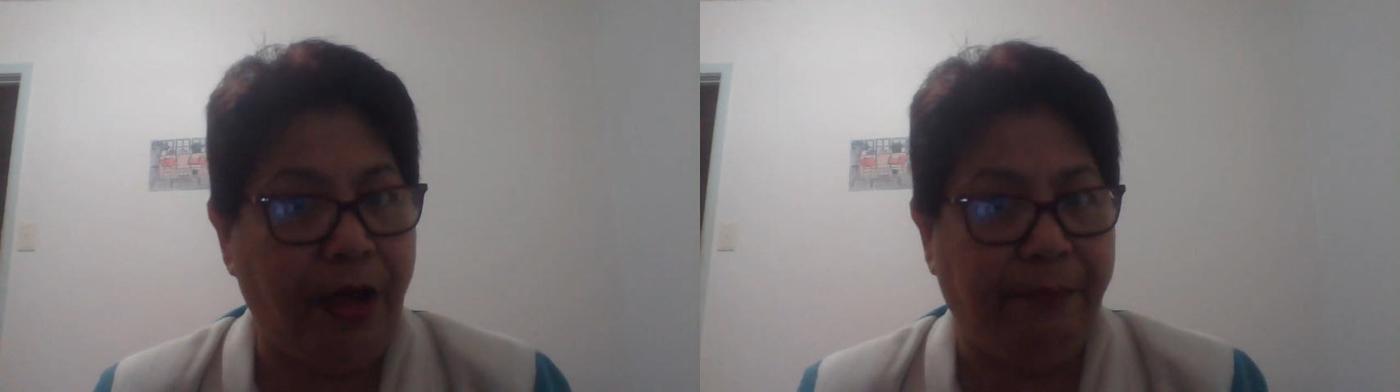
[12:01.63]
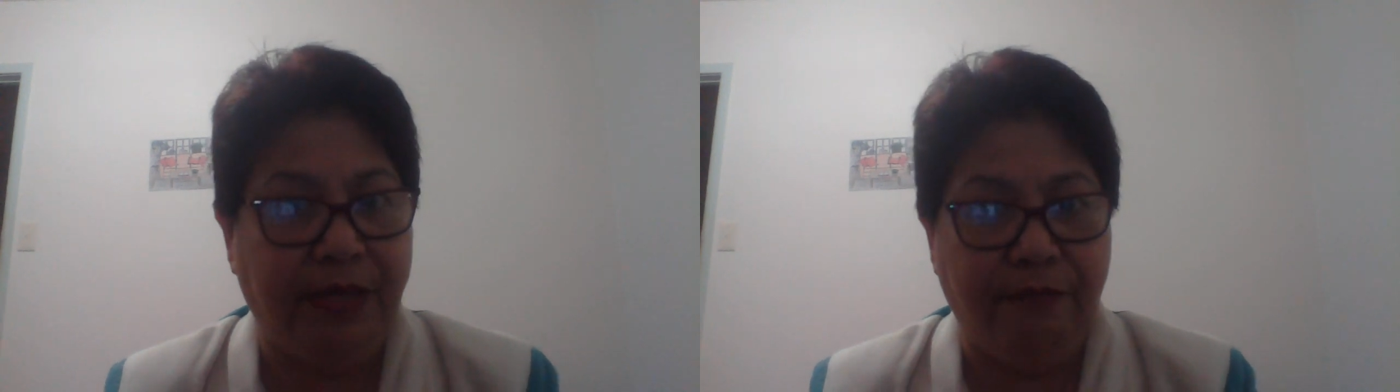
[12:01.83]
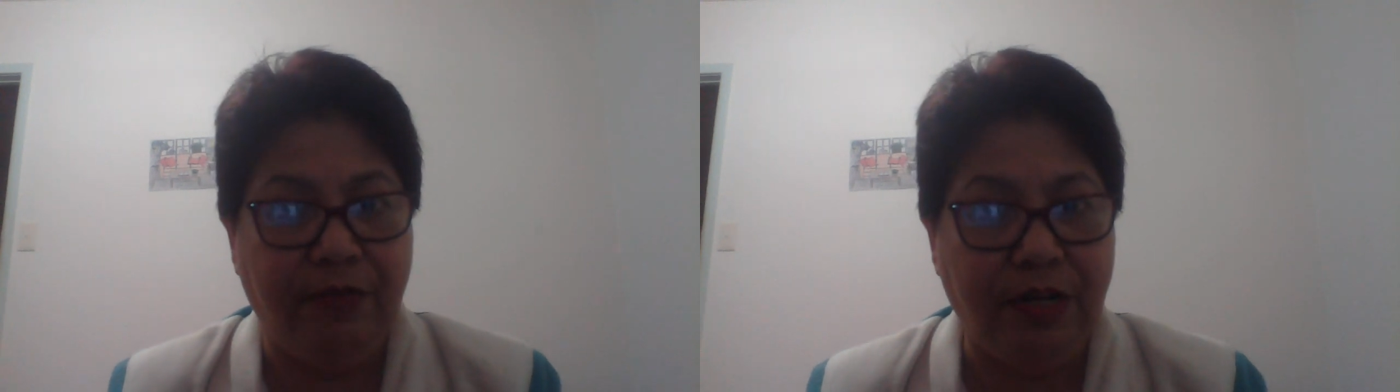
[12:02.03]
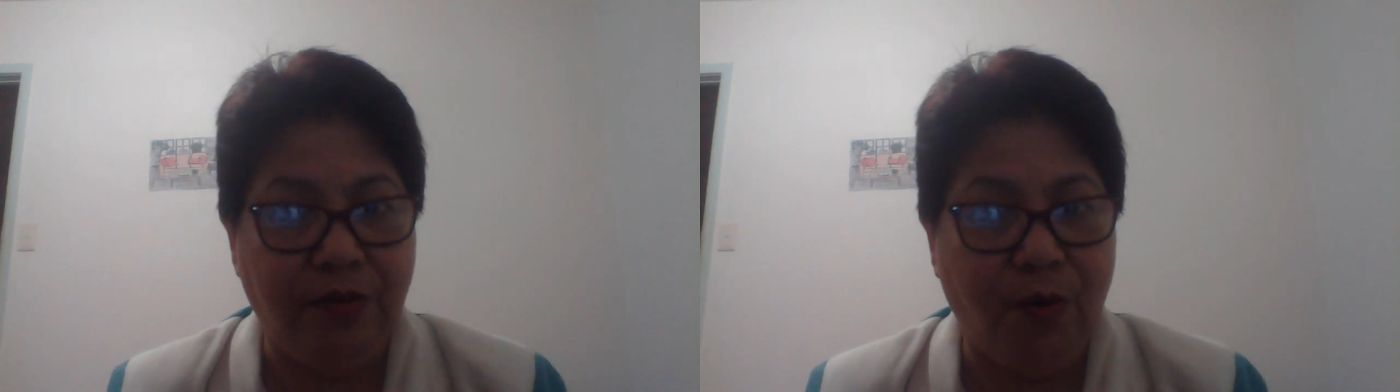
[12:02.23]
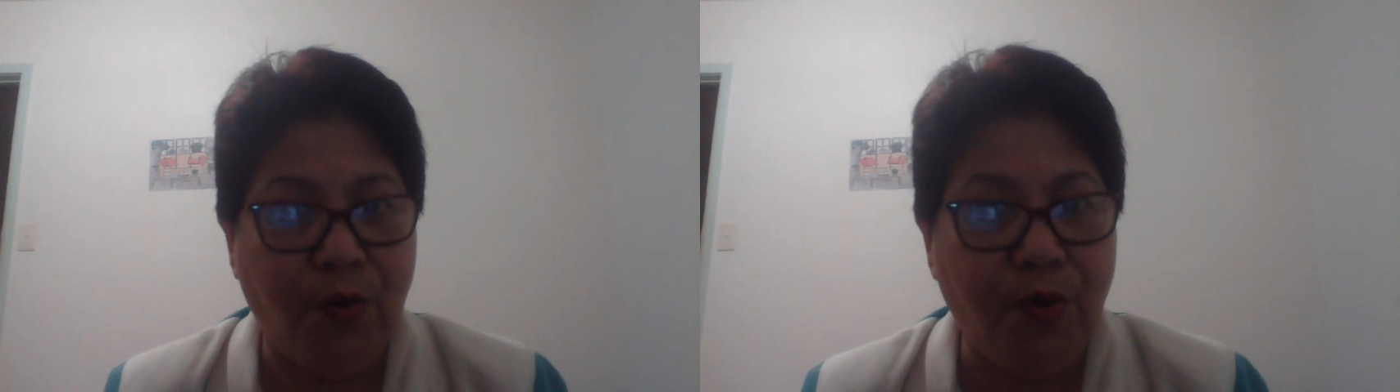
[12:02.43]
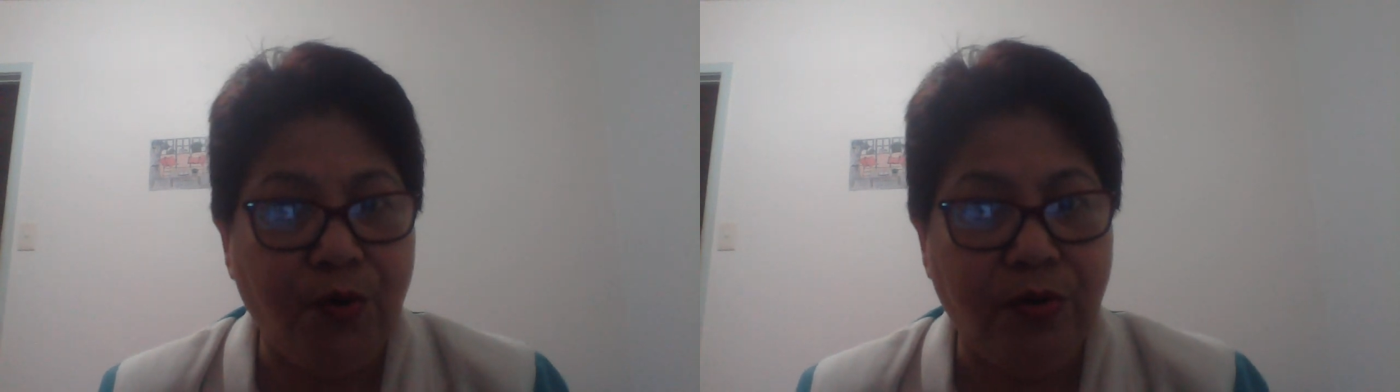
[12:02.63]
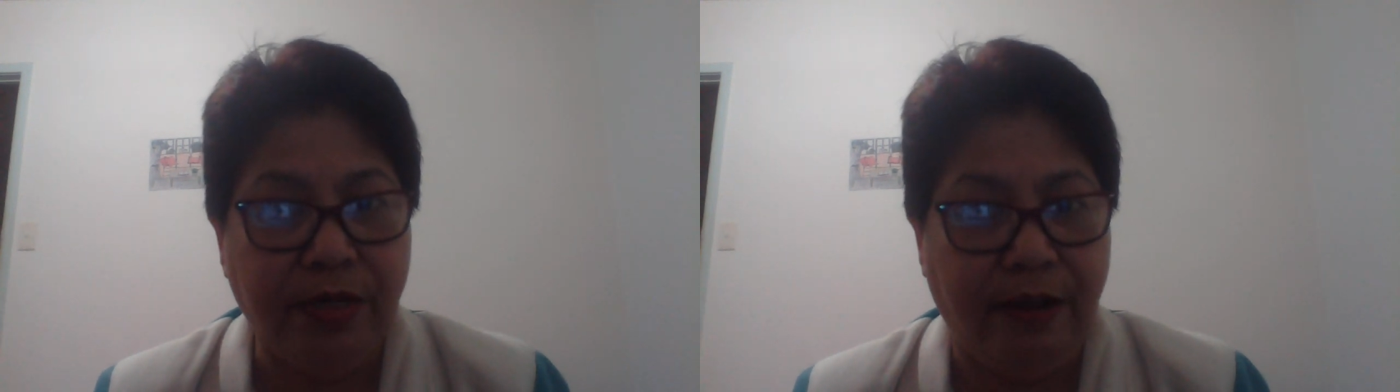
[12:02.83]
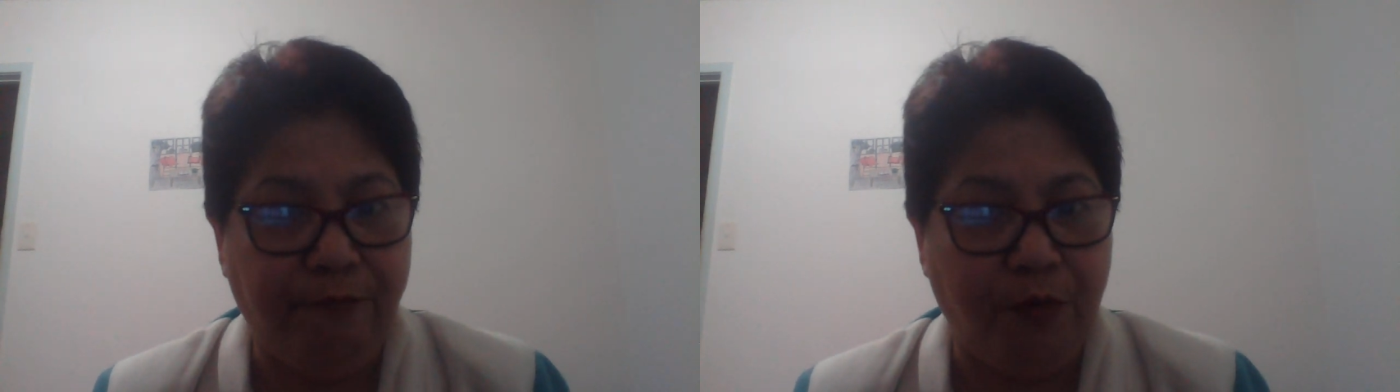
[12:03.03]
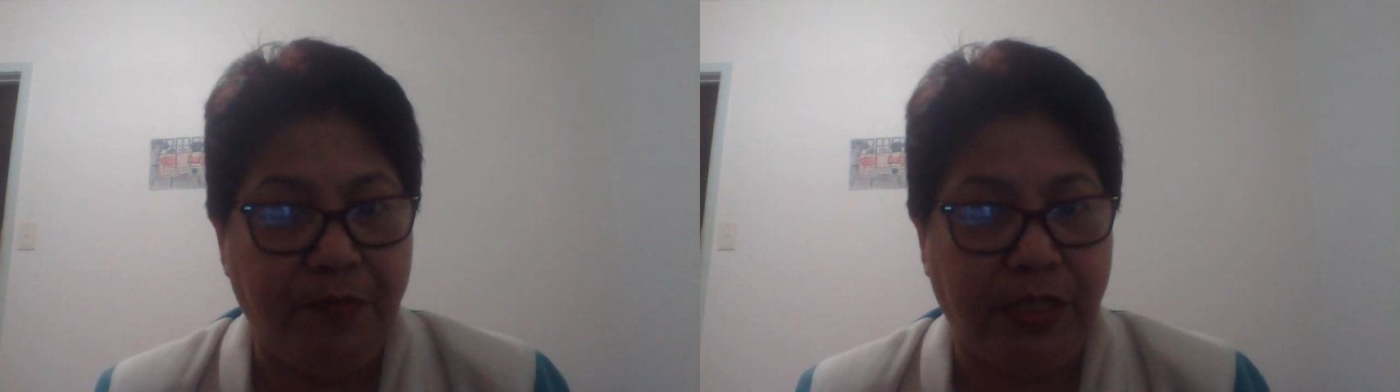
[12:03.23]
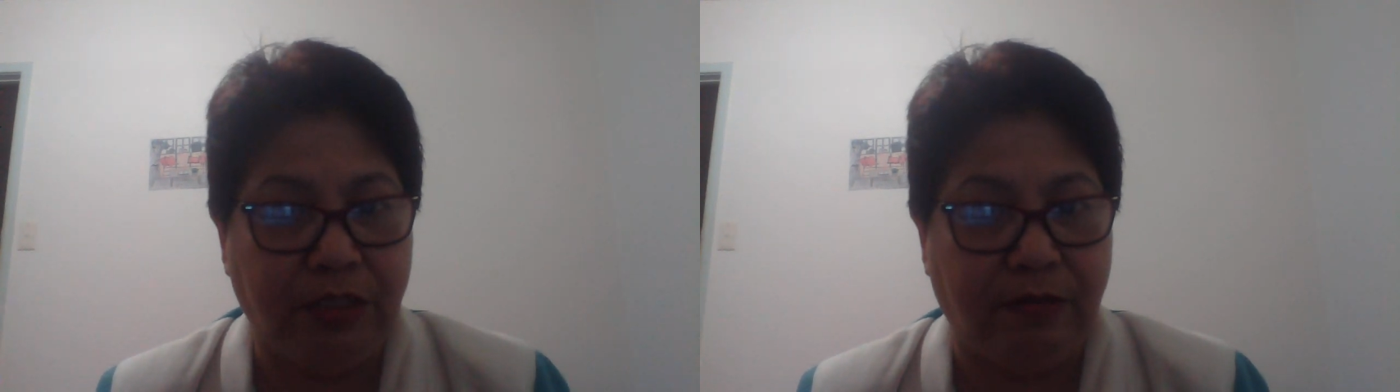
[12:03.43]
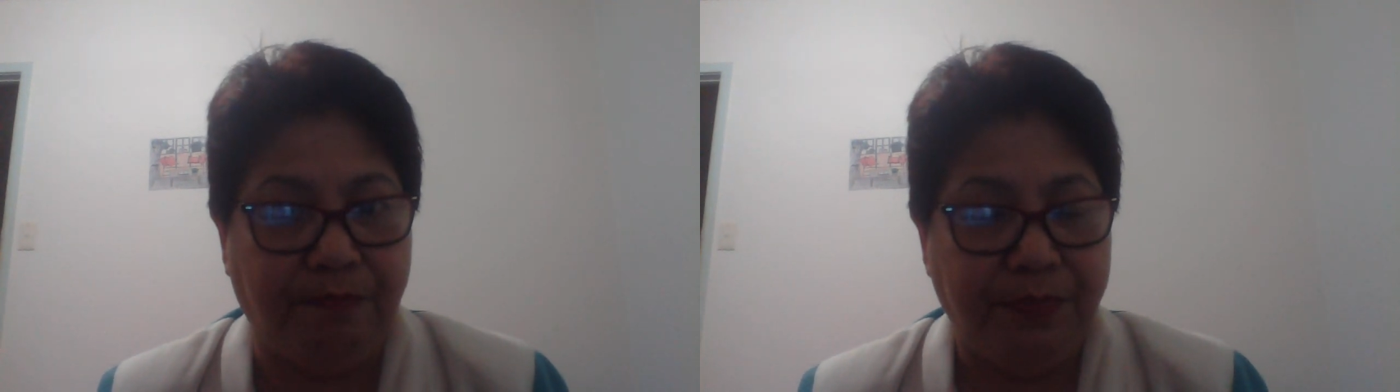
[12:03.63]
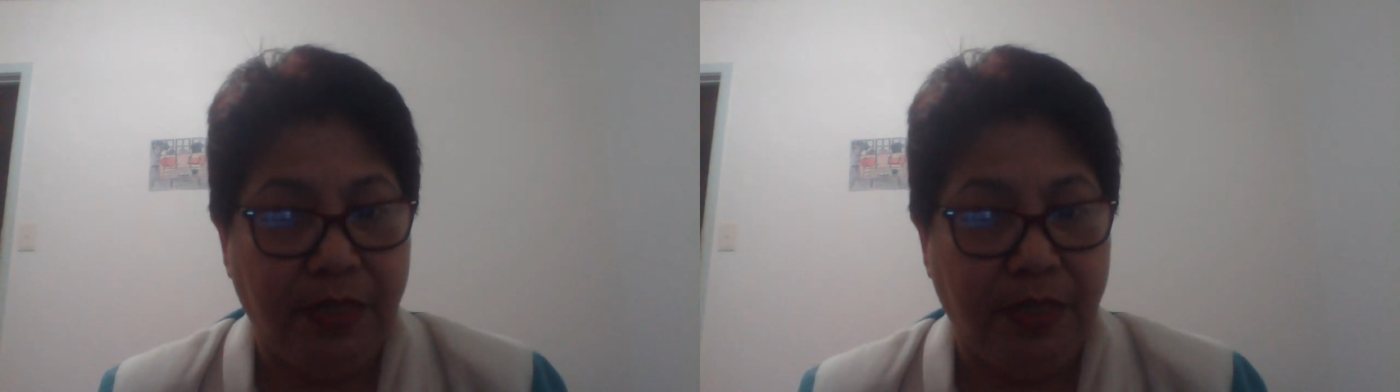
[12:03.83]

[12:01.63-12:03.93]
I've given you all the information.